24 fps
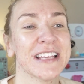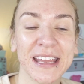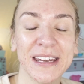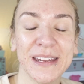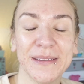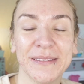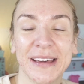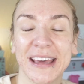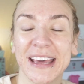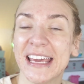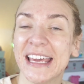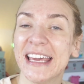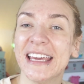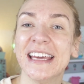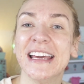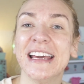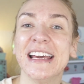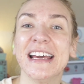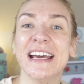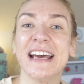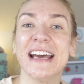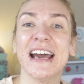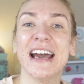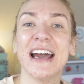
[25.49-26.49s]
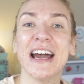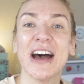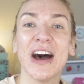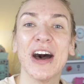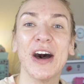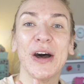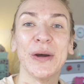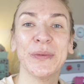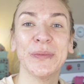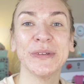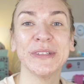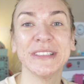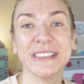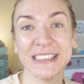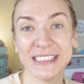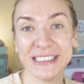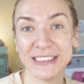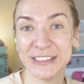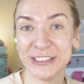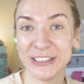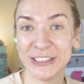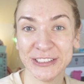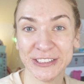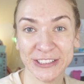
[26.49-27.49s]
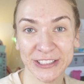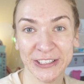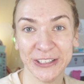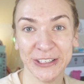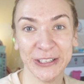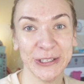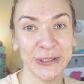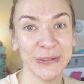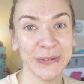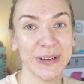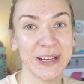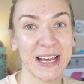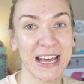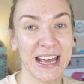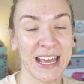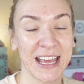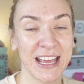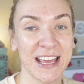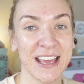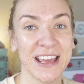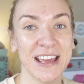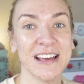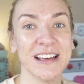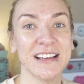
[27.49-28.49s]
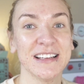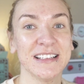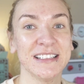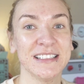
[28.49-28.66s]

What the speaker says: Anyway, I wanted to do a